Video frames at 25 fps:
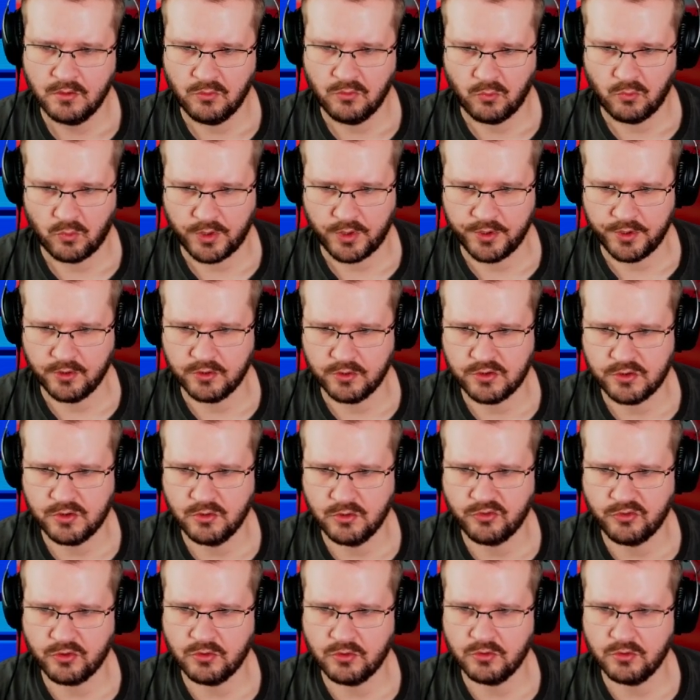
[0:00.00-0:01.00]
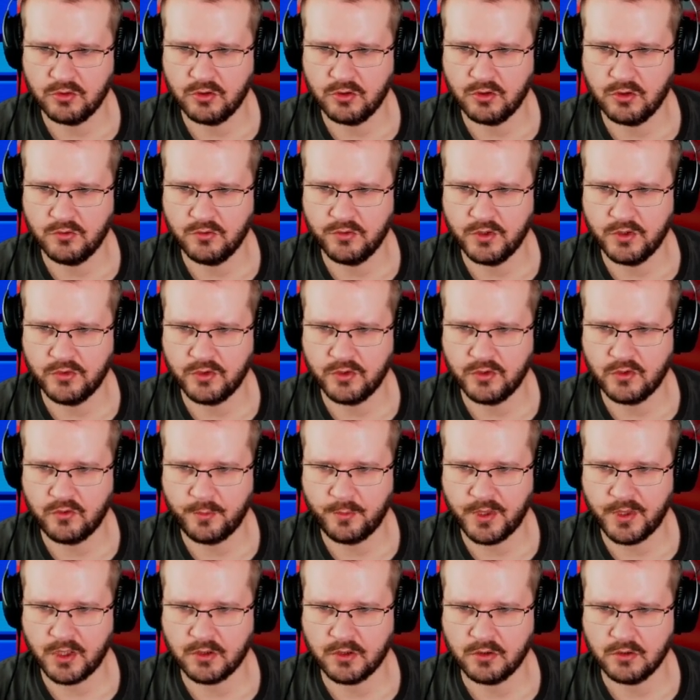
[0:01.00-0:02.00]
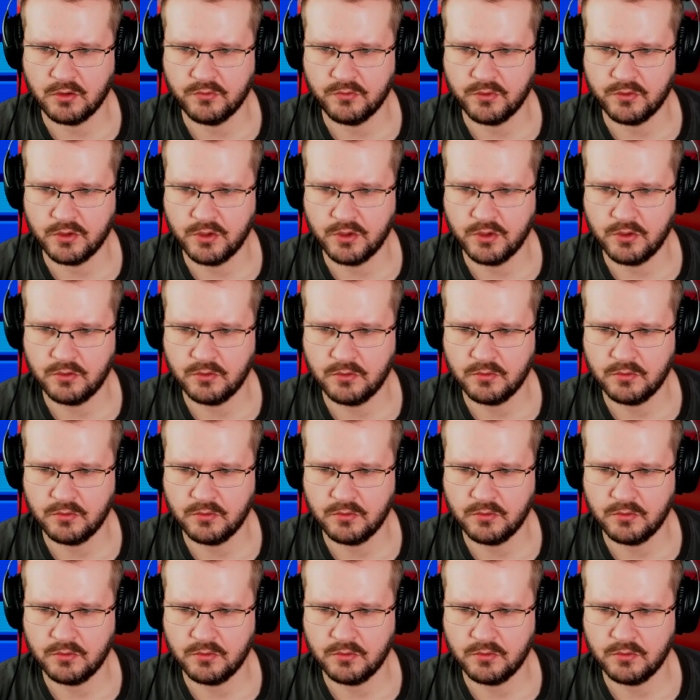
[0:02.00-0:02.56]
why not choose a good golfer instead of a bad golfer, yeah?